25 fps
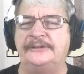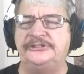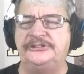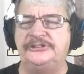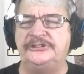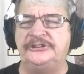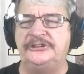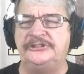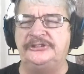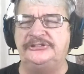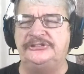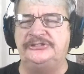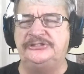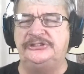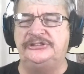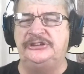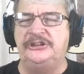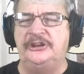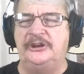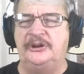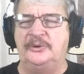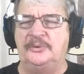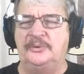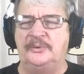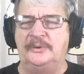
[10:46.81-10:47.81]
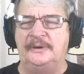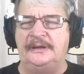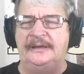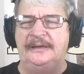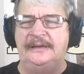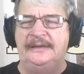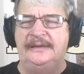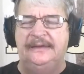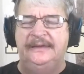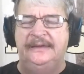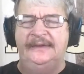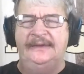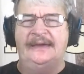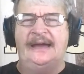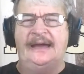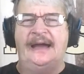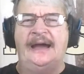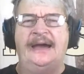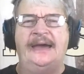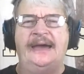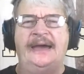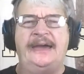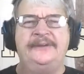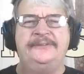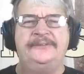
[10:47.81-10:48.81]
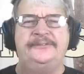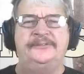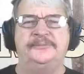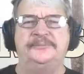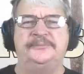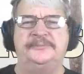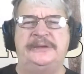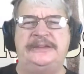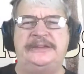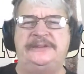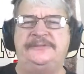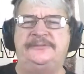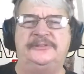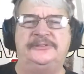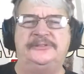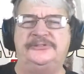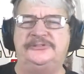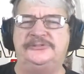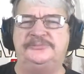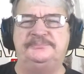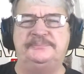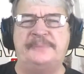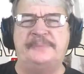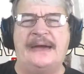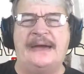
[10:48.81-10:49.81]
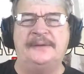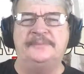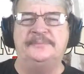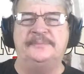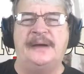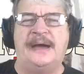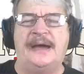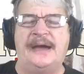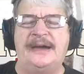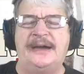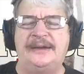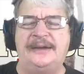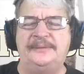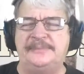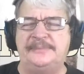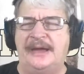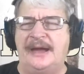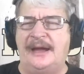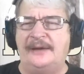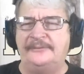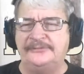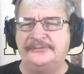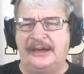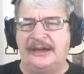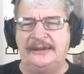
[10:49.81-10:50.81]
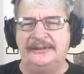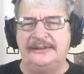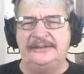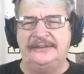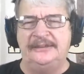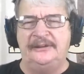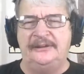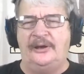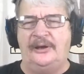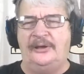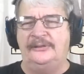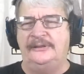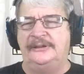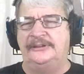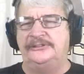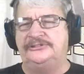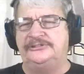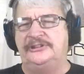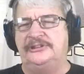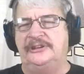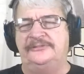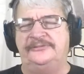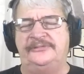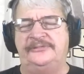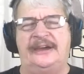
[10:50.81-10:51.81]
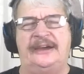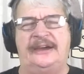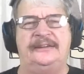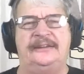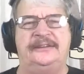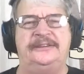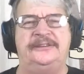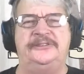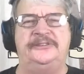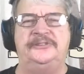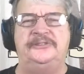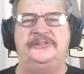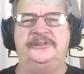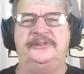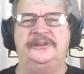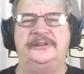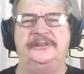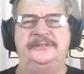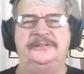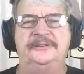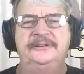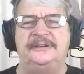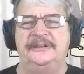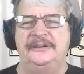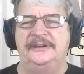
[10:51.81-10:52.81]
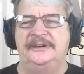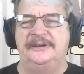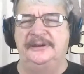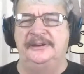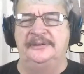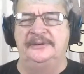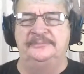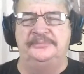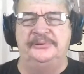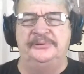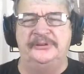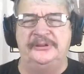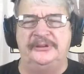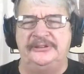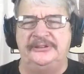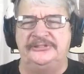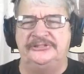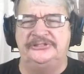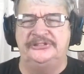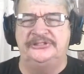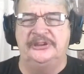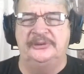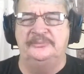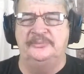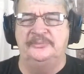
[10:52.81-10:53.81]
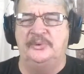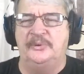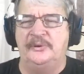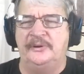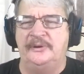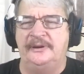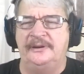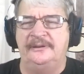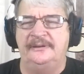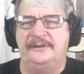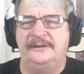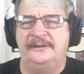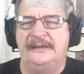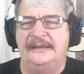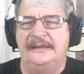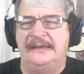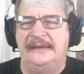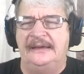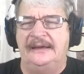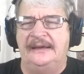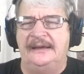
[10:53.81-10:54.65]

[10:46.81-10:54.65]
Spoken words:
just, I have them even back behind me. I've got to get all that stuff out of here and put it somewhere.